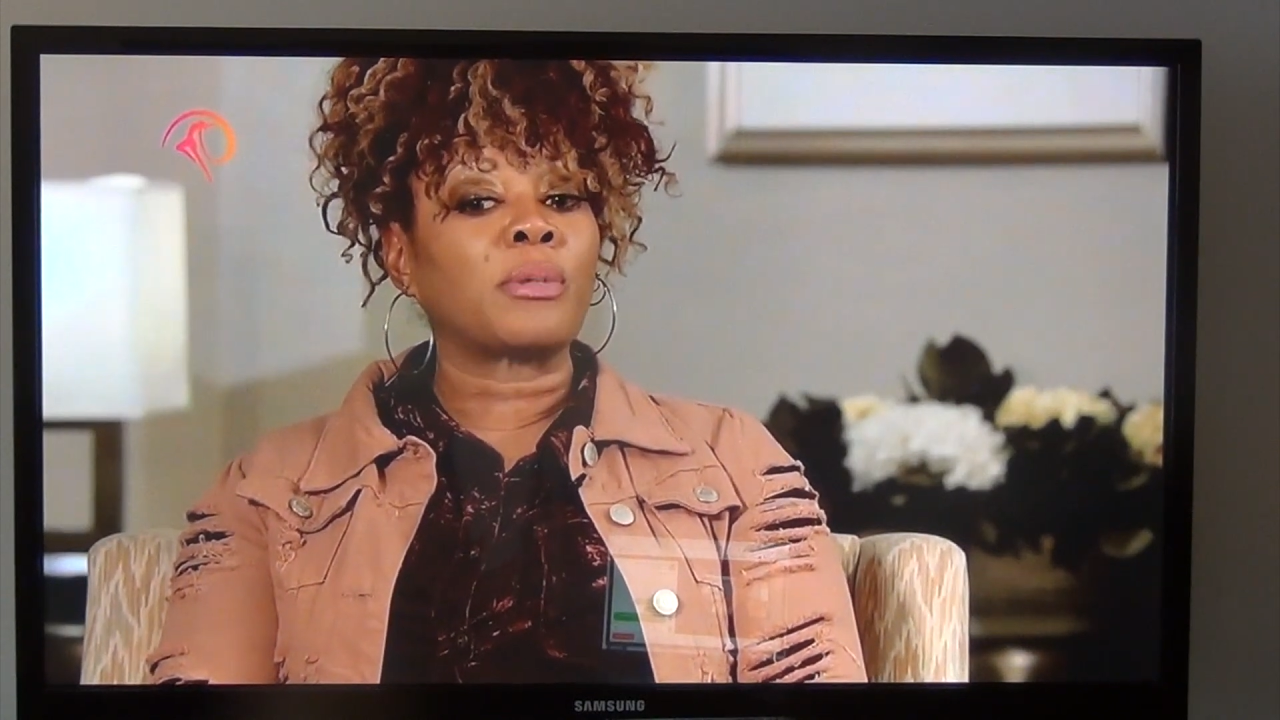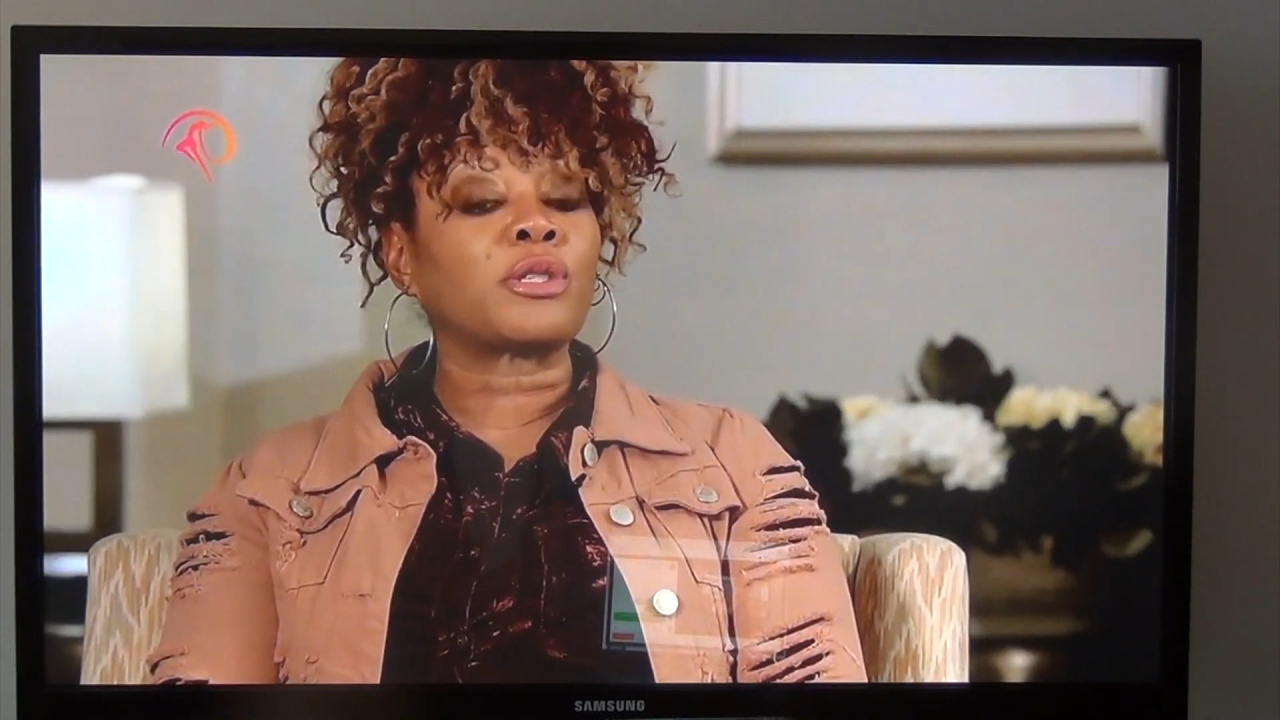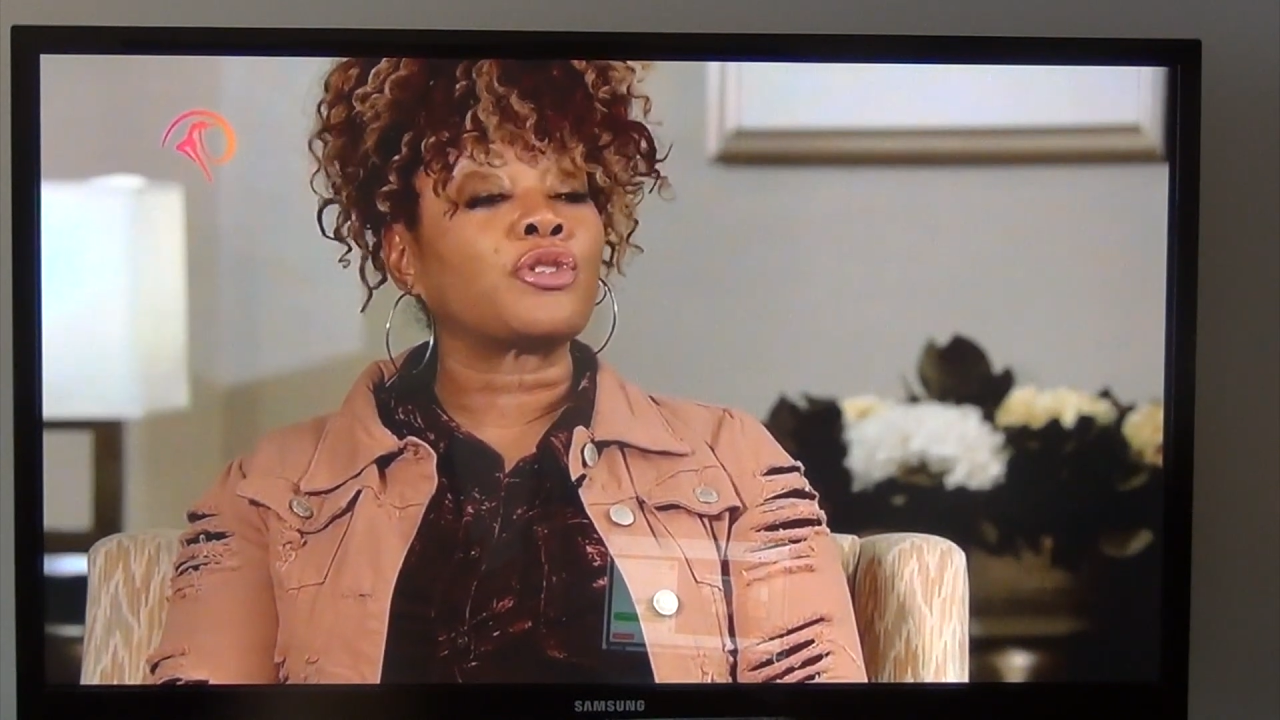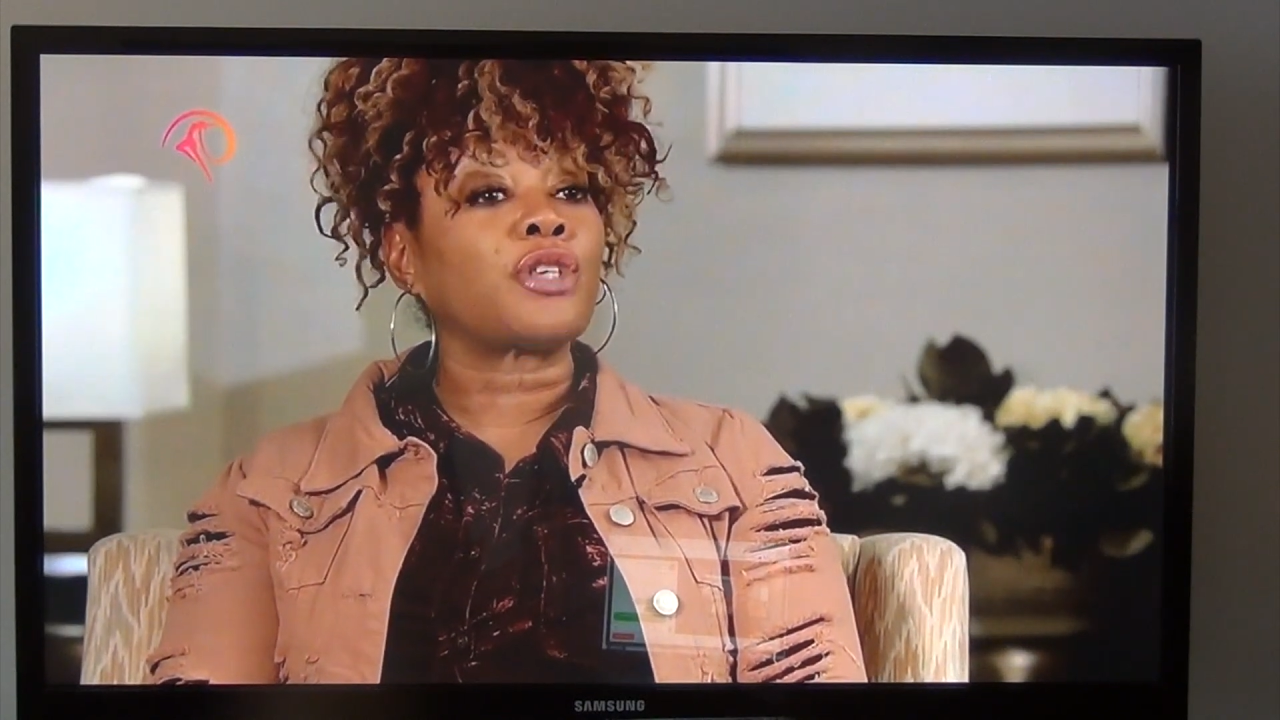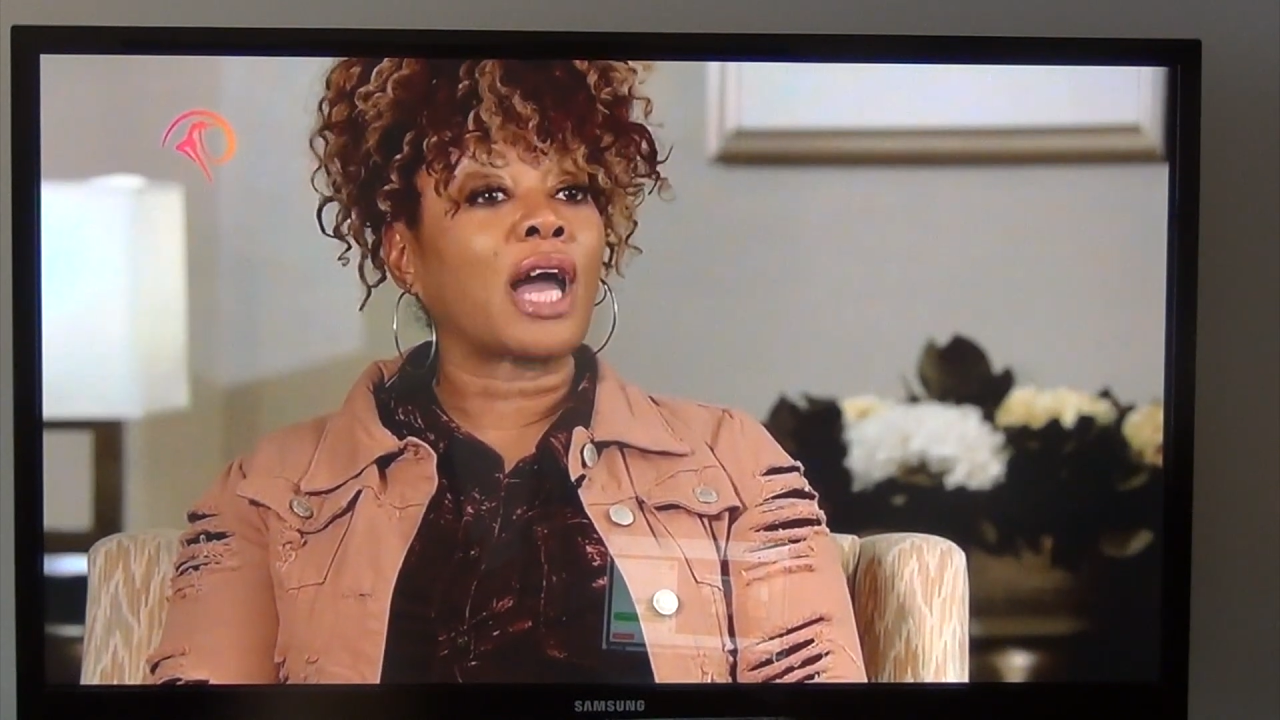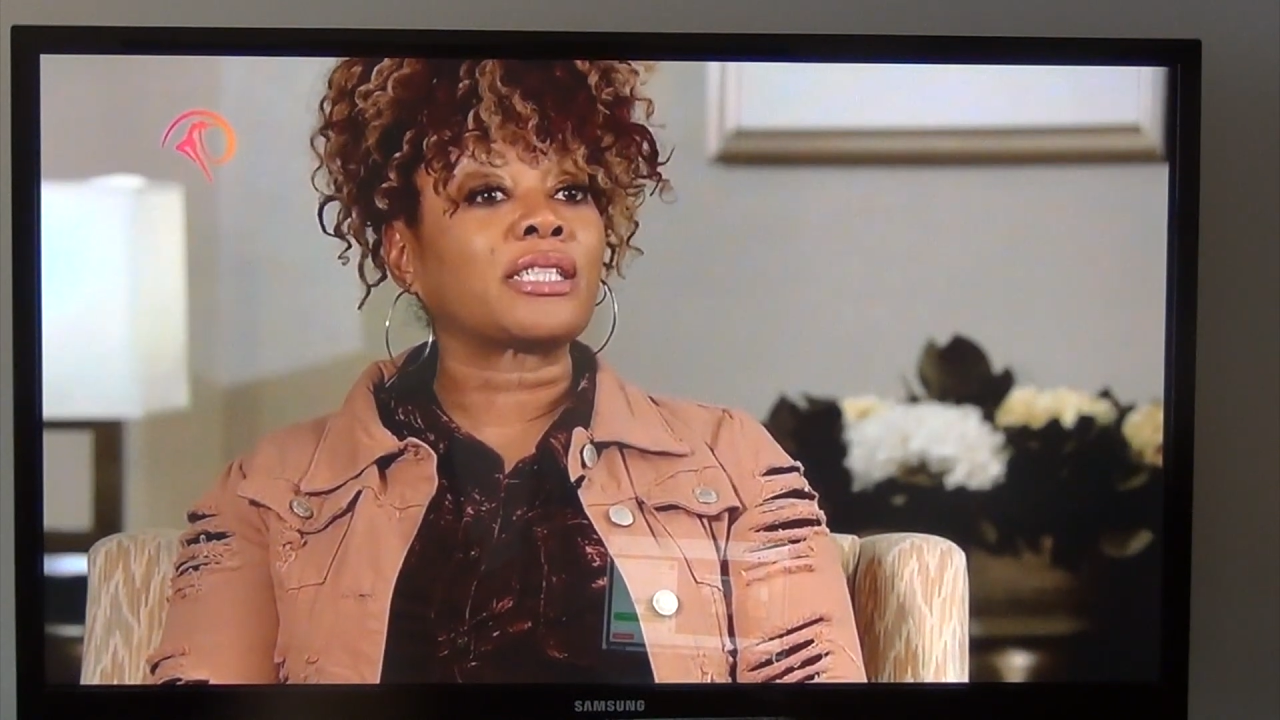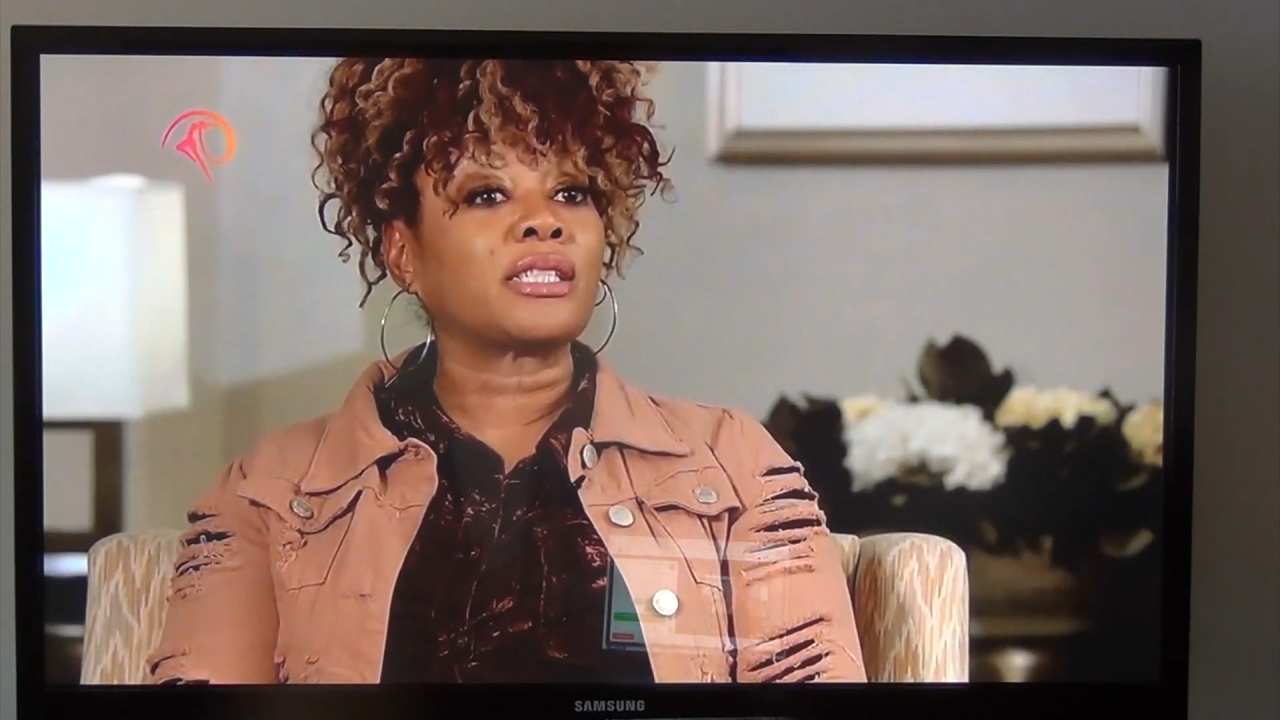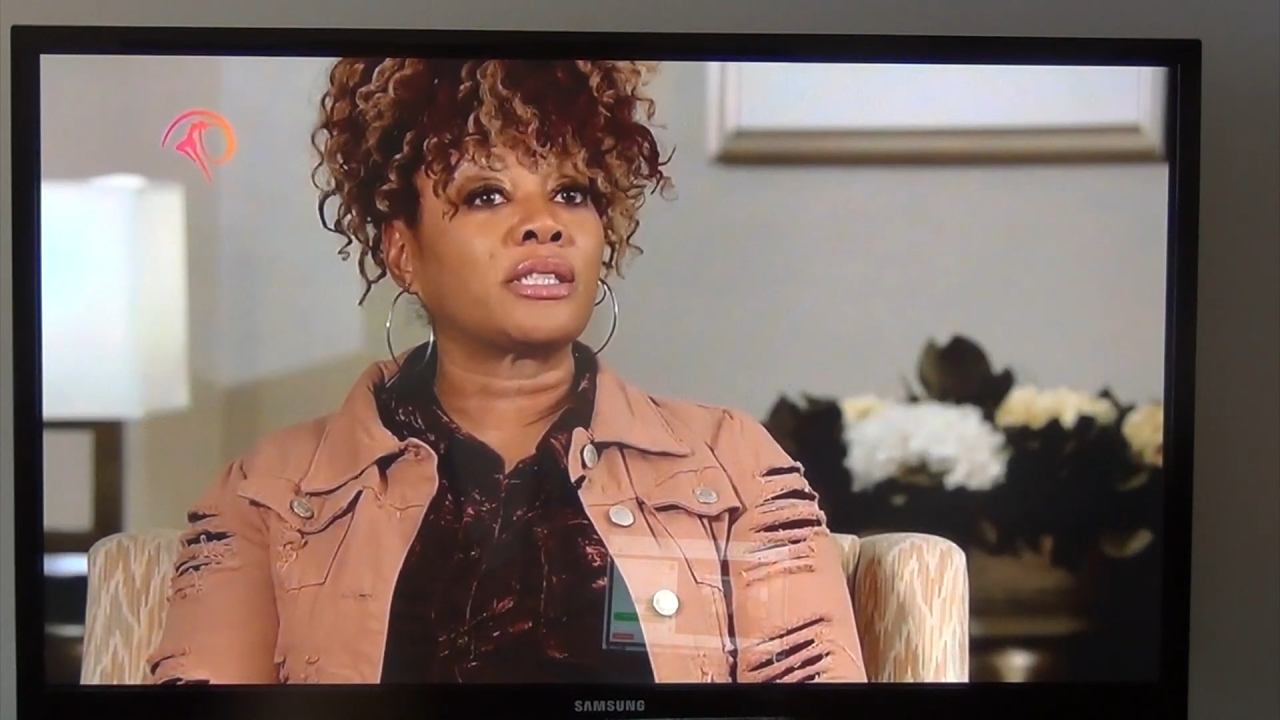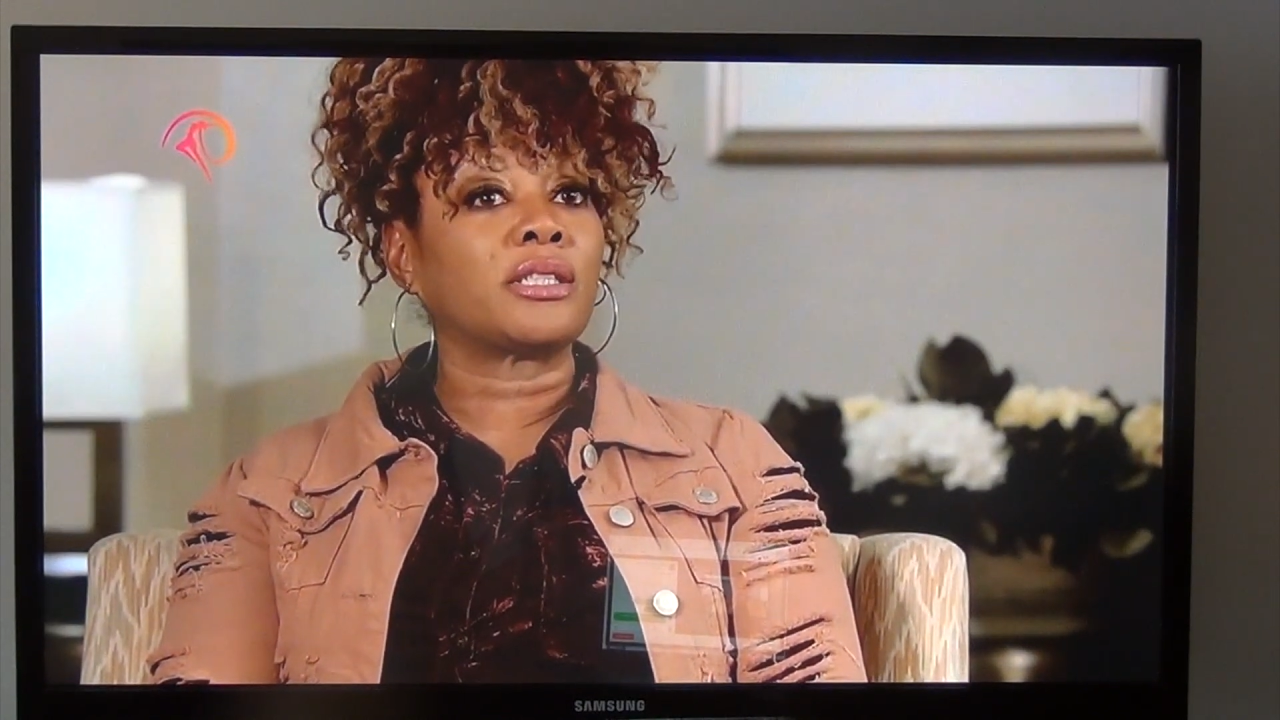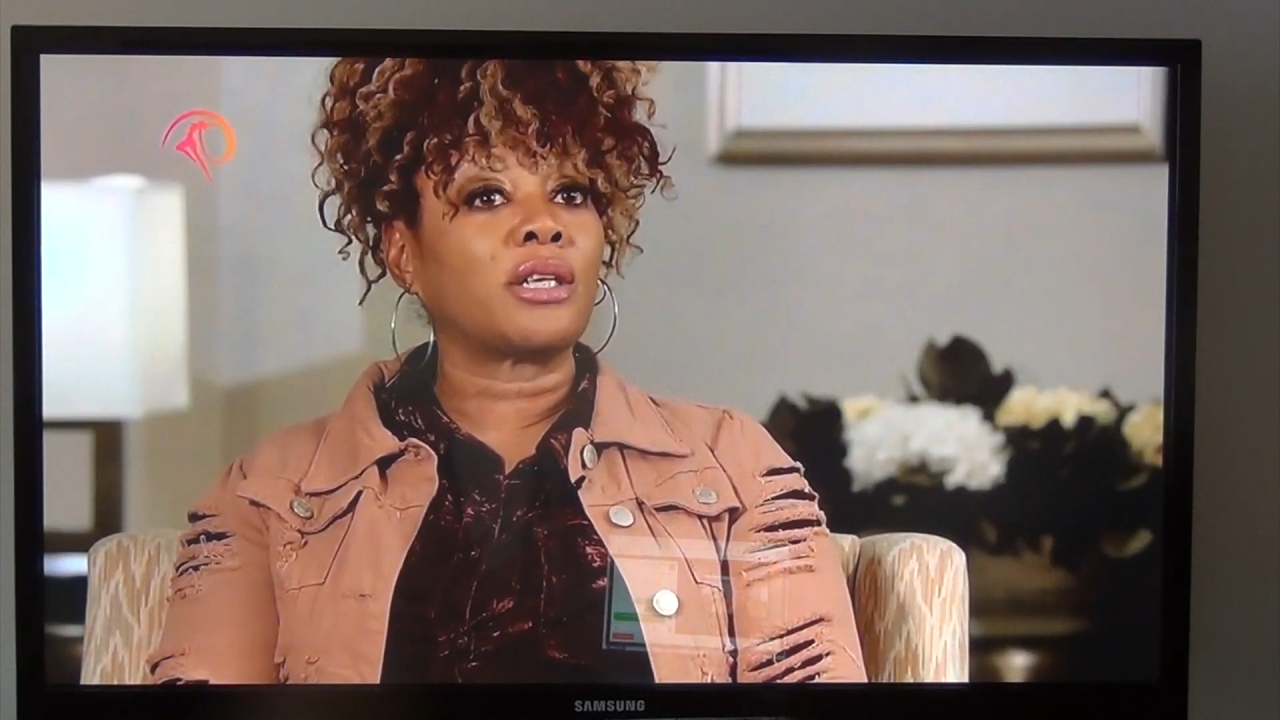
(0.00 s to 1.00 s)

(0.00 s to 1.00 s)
Mr. Jackson,